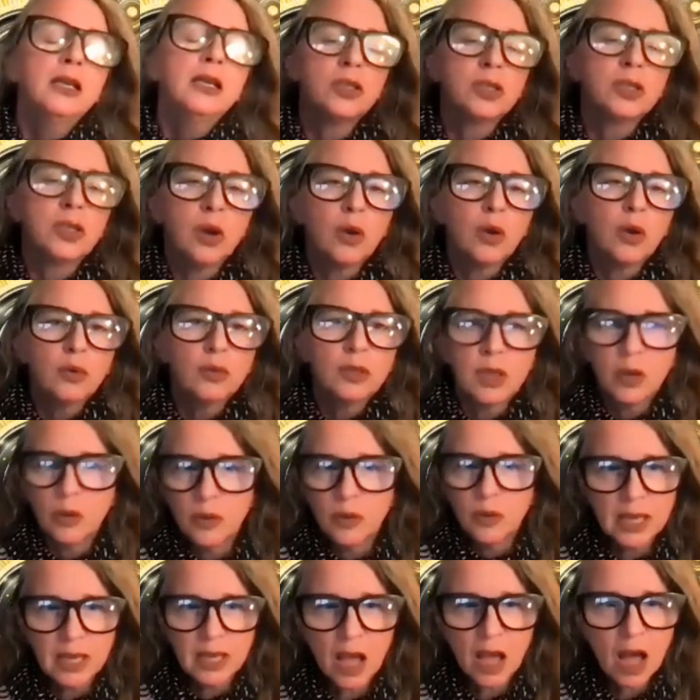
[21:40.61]
So
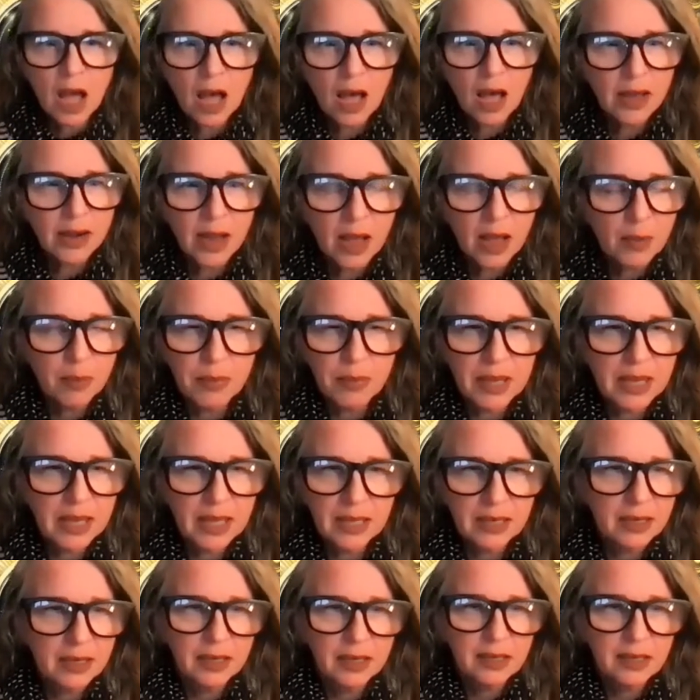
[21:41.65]
don't get caught up
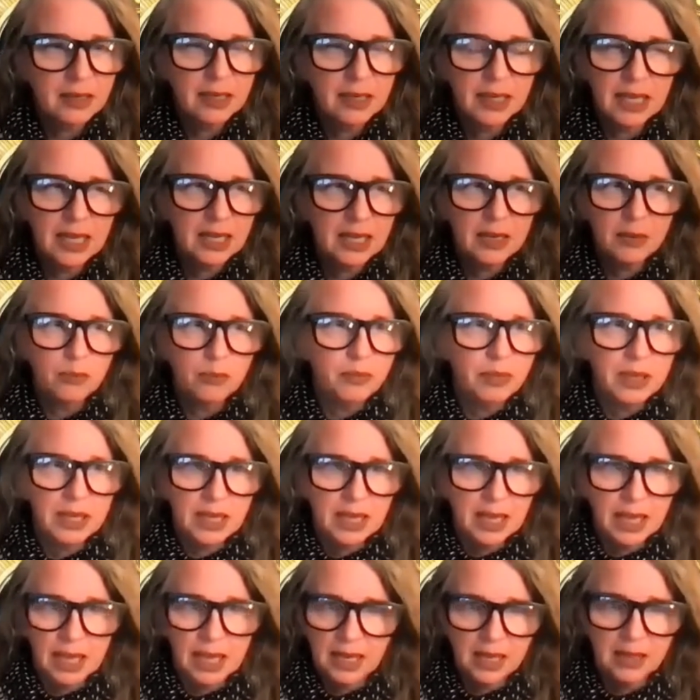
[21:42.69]
in it
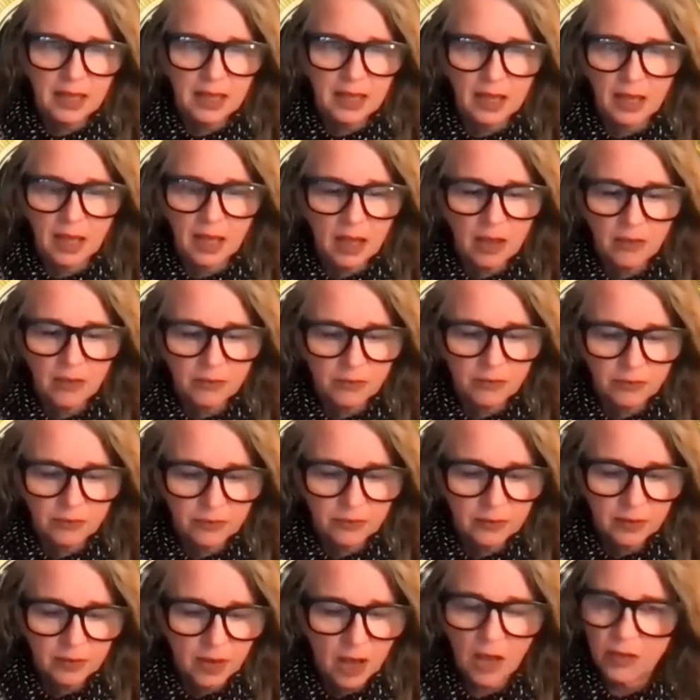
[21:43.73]
being anything of